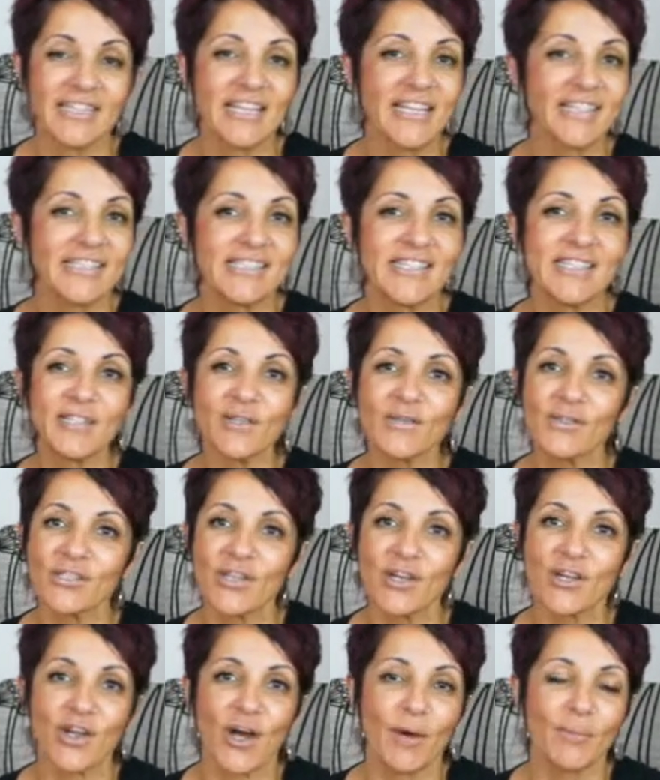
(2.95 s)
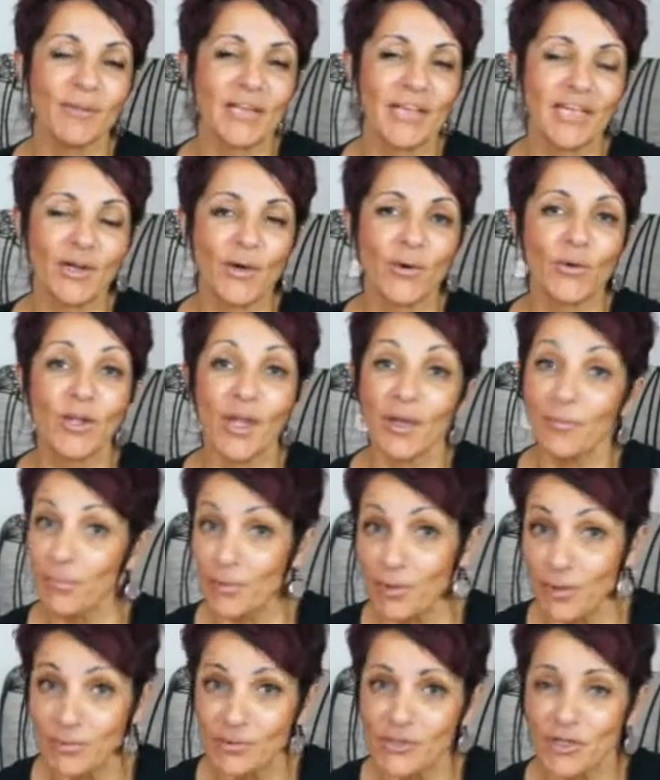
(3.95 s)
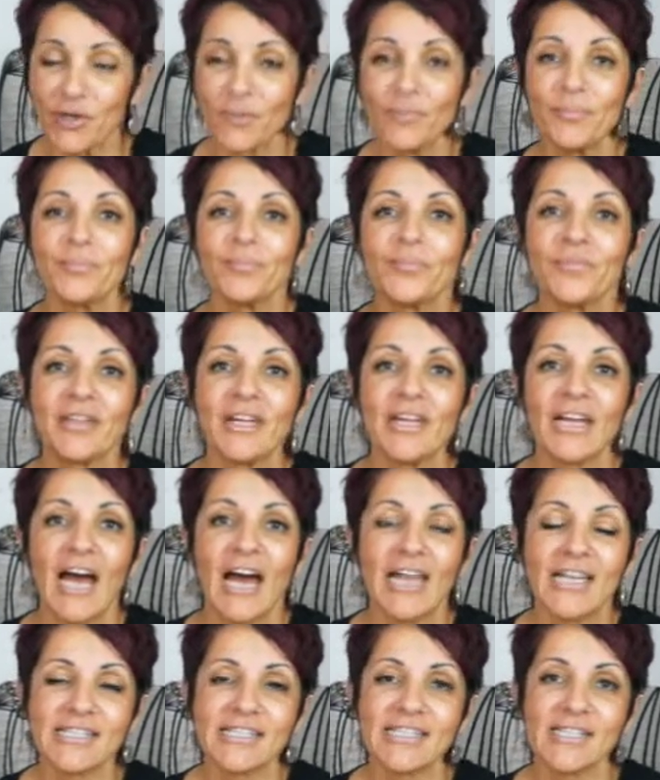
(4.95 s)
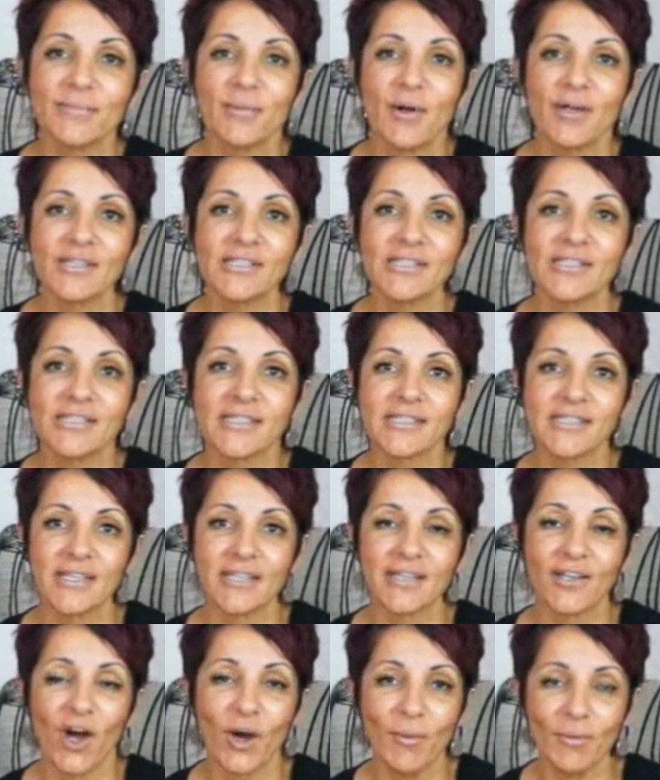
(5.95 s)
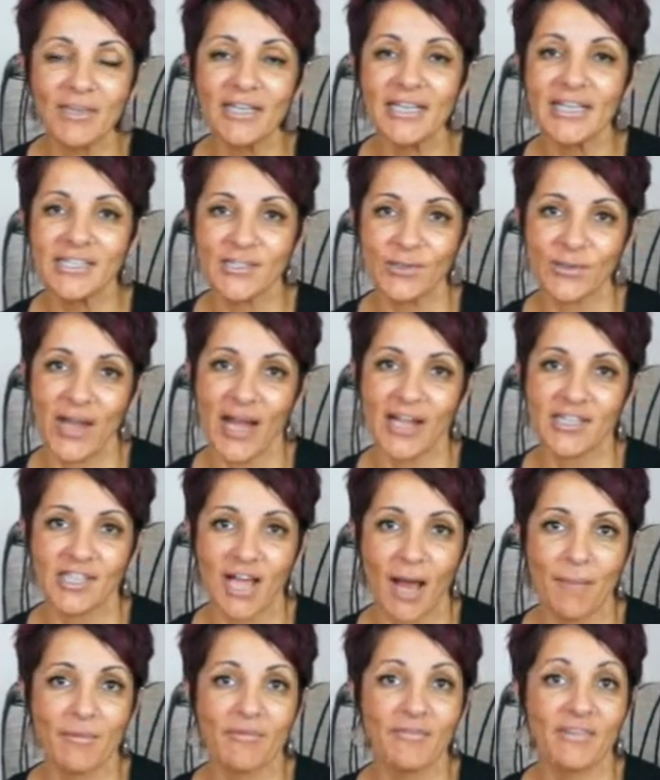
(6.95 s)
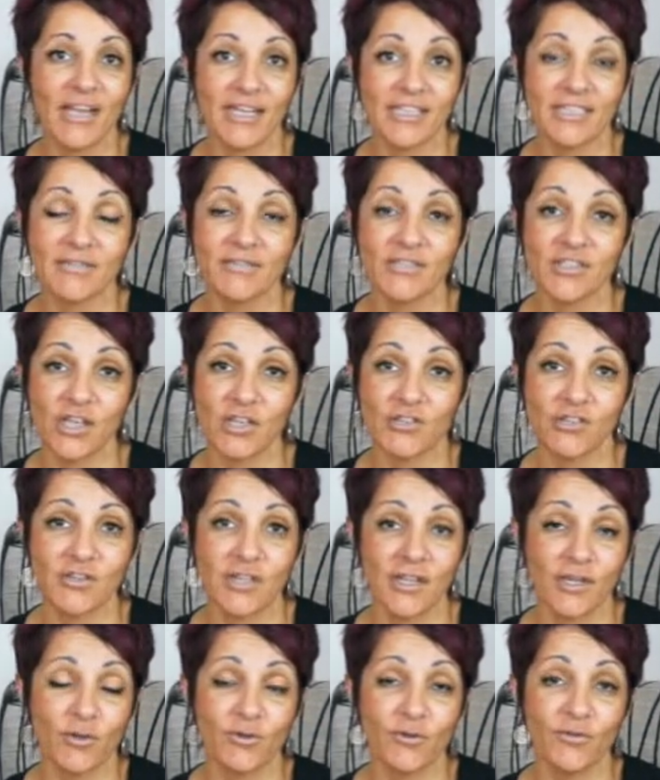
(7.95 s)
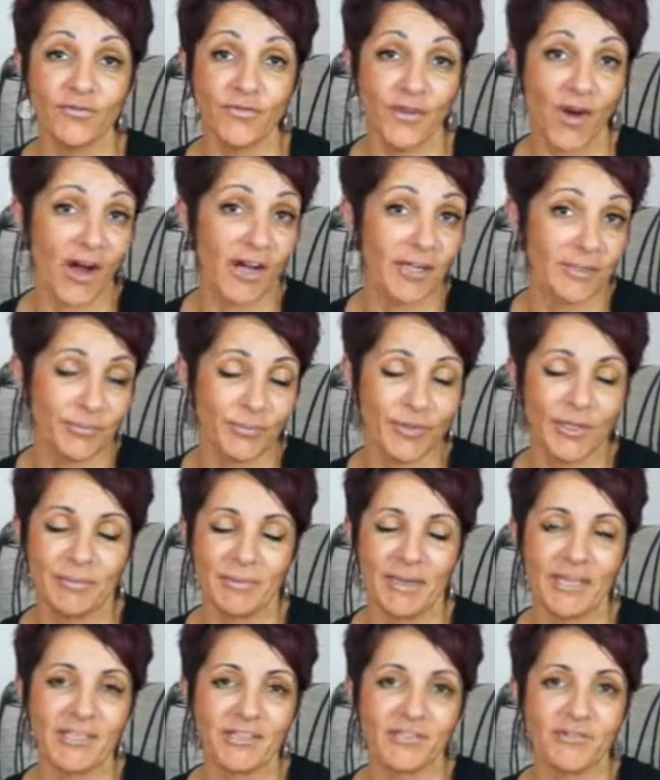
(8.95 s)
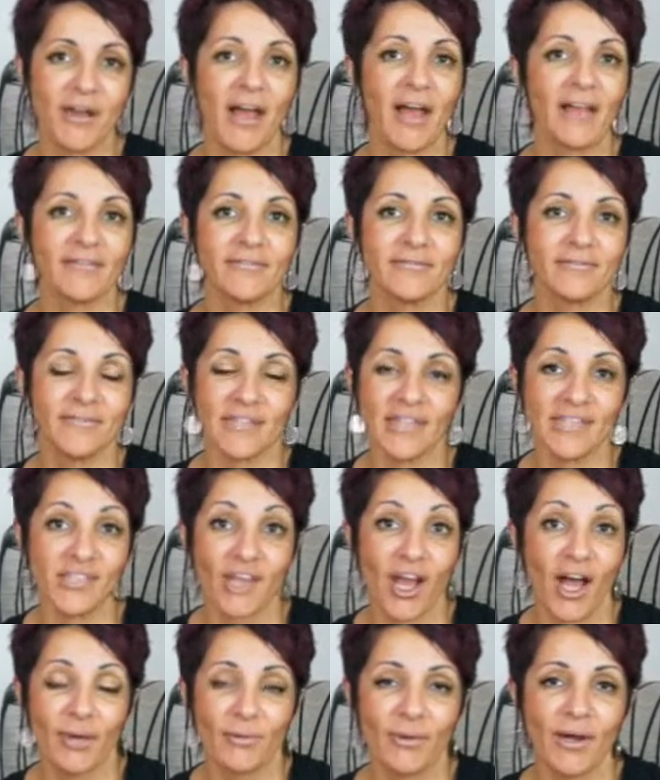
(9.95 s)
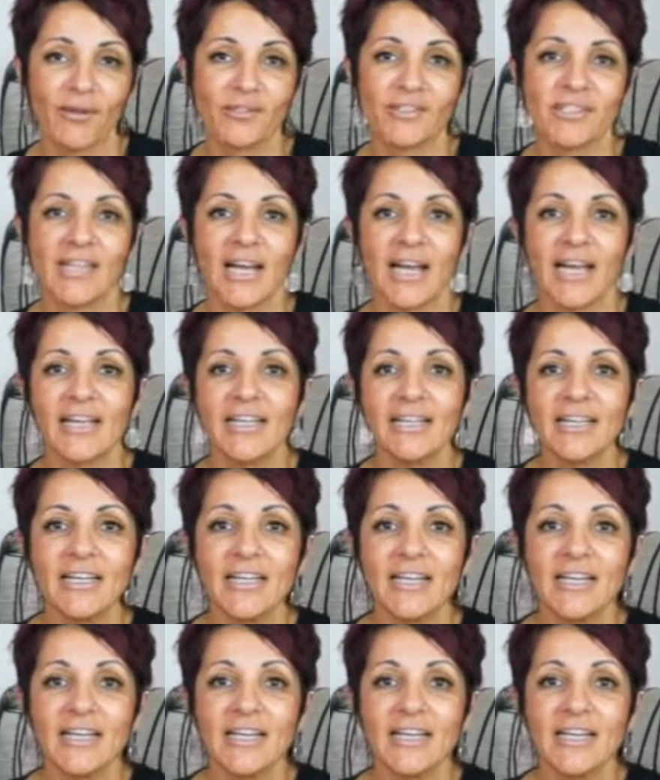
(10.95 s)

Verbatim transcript: Now this is also commonly called a boob job and it's the most commonly sought out type of elective surgery that you'll find pretty much throughout the entire world today.